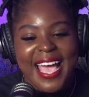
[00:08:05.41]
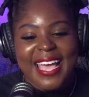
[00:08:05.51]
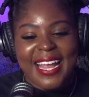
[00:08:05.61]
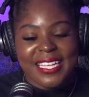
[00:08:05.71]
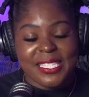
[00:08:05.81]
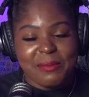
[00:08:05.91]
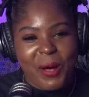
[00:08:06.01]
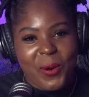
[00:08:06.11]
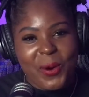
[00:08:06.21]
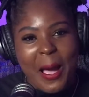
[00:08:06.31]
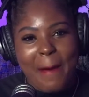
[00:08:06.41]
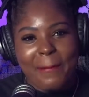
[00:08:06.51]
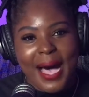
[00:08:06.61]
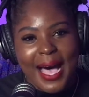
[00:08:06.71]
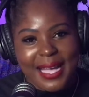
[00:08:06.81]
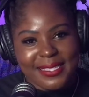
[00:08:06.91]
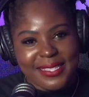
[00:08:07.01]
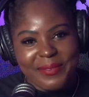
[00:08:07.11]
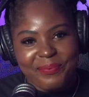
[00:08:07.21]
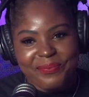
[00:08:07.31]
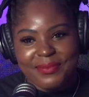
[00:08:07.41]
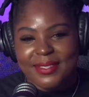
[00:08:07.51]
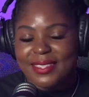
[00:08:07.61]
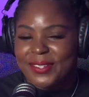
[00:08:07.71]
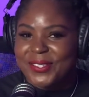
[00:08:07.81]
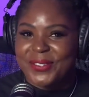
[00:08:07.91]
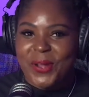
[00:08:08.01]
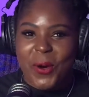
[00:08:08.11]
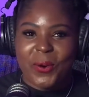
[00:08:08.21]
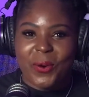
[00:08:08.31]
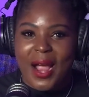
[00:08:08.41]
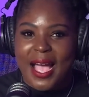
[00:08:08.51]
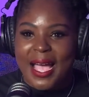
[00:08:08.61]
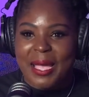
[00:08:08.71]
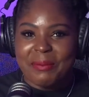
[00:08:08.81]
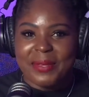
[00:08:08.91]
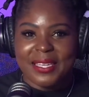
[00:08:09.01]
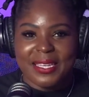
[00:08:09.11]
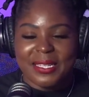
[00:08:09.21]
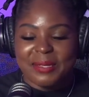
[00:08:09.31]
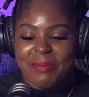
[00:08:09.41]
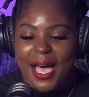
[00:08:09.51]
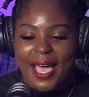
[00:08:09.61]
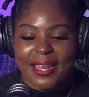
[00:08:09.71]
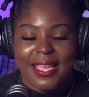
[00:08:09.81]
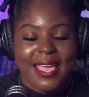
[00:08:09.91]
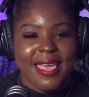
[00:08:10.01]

And I smoke pot. There's no crime in pot.